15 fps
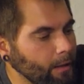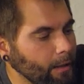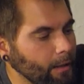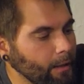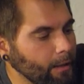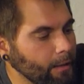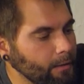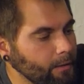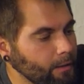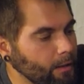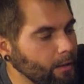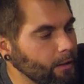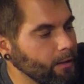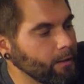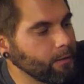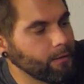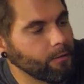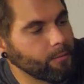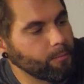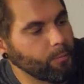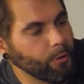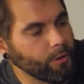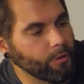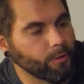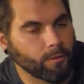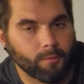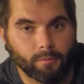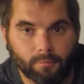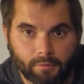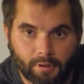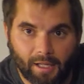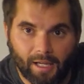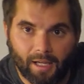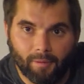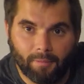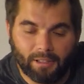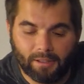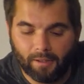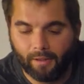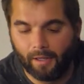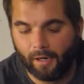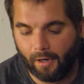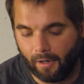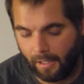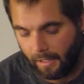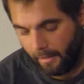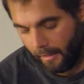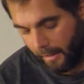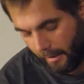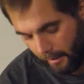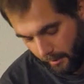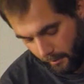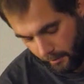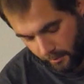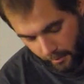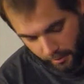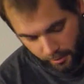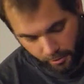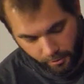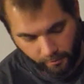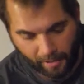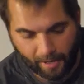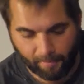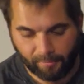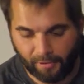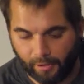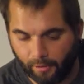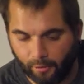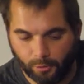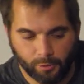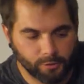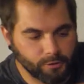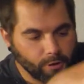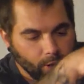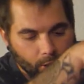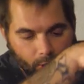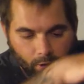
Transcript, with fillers: and uh, you can put your cam into there and then there's a strap that holds